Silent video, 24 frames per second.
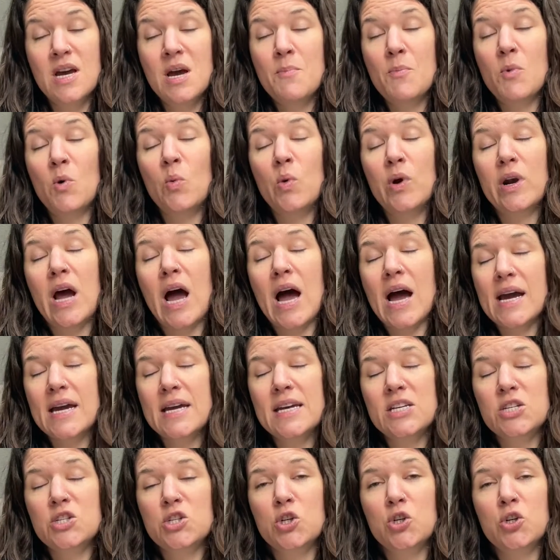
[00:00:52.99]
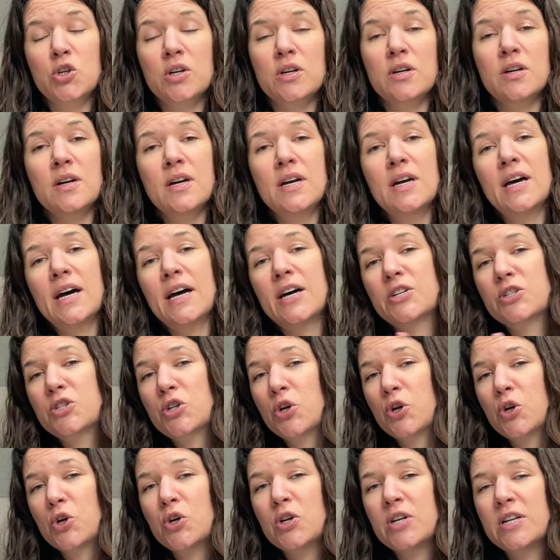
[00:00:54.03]
But when I took a
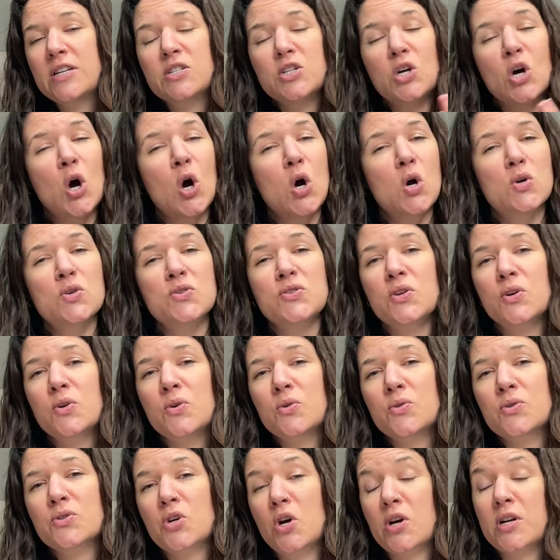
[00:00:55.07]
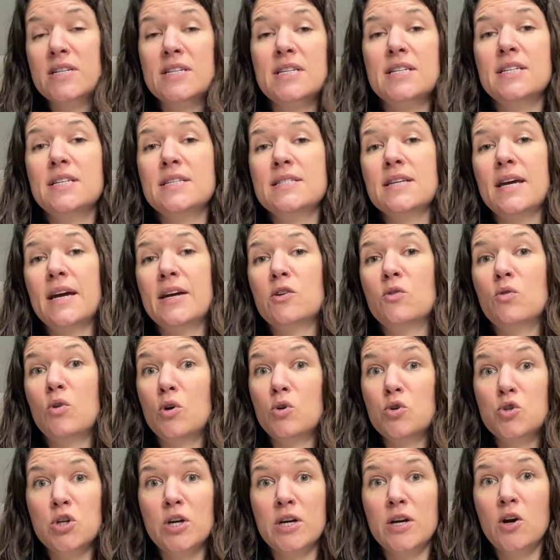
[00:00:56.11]
turn into also starting to design
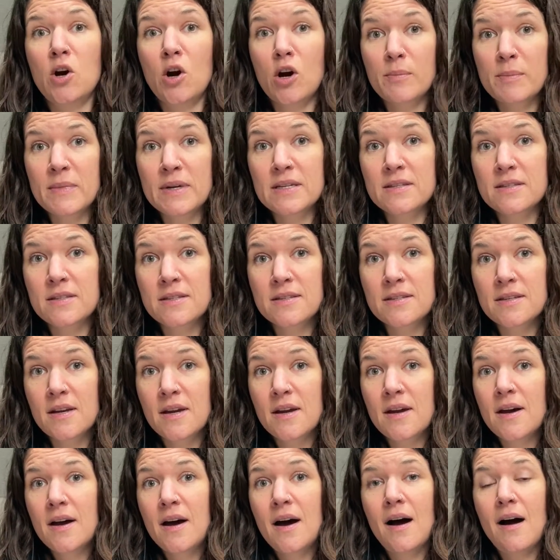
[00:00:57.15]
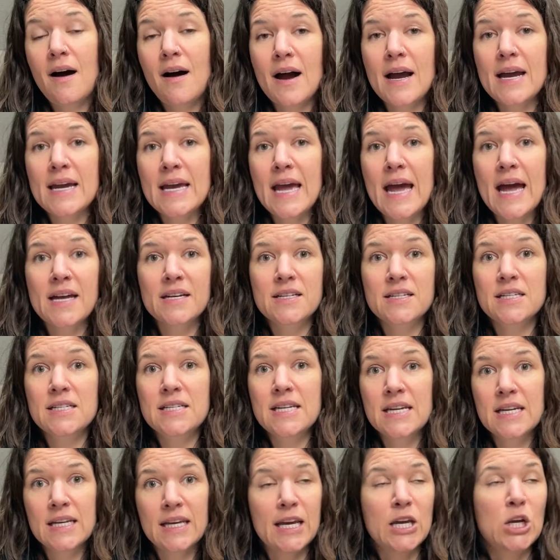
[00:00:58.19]
crochet garments, I had to
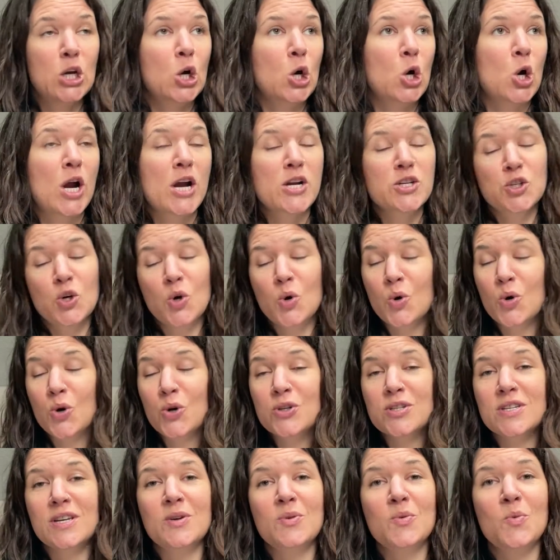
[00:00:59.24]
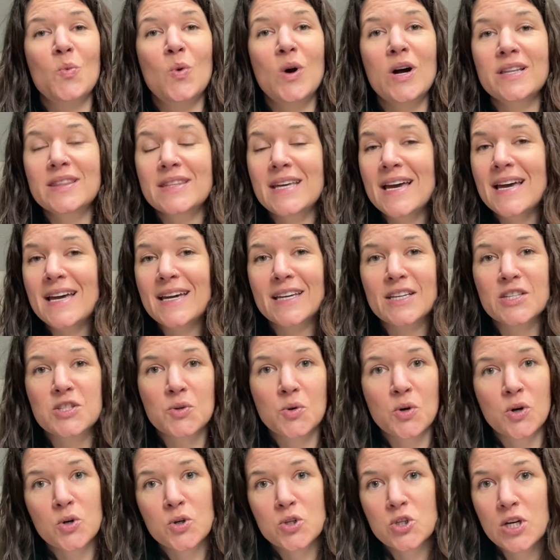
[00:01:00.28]
take a crash course in what the heck is
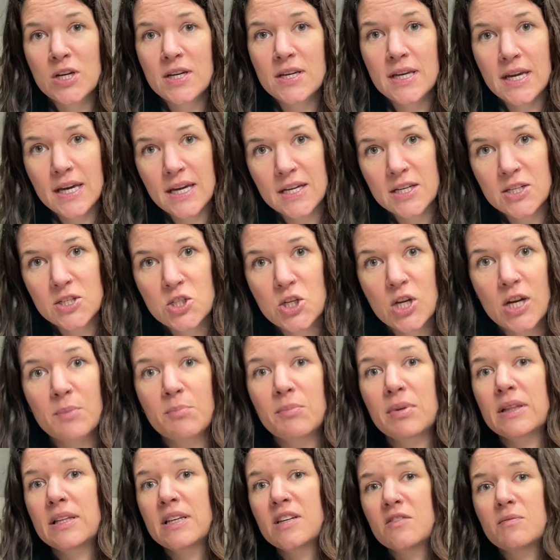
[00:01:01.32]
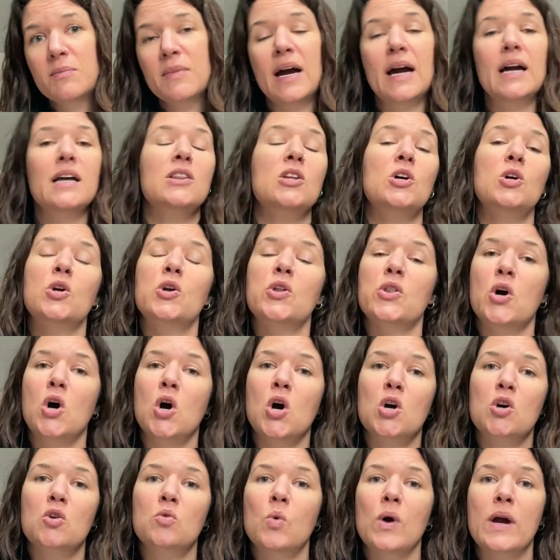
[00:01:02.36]
crochet gauge, and believe me, I learned the
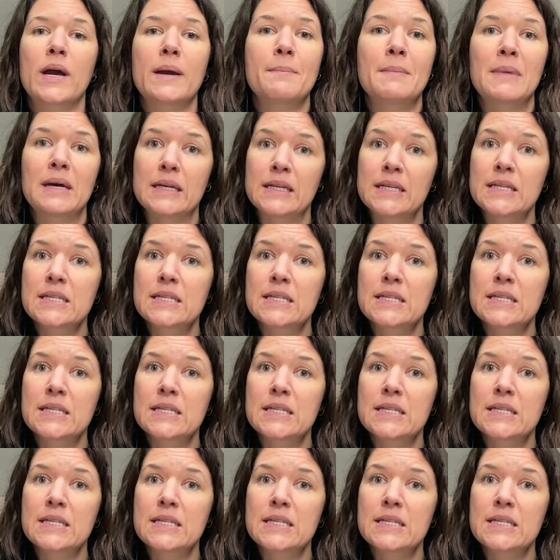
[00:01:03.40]
hard way many